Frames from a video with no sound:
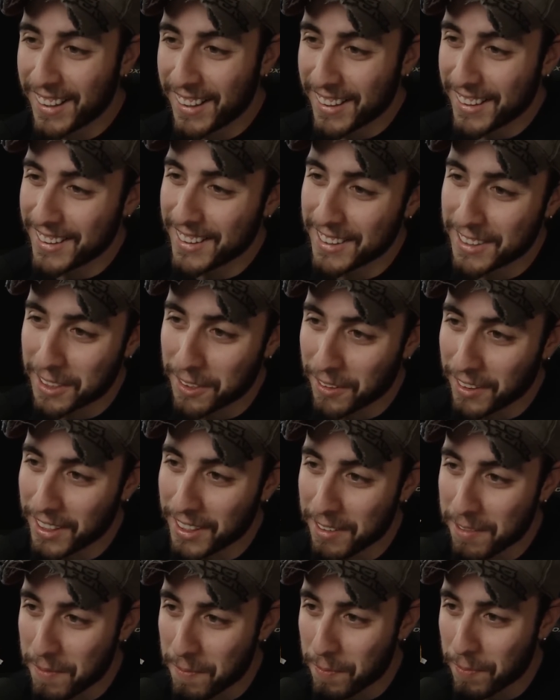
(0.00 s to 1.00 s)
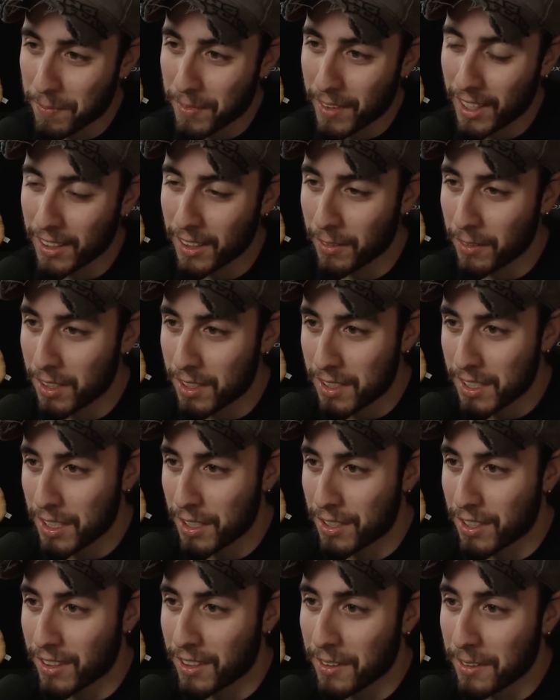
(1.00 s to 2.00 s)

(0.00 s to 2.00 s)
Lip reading: It's great. I love this t-shirt.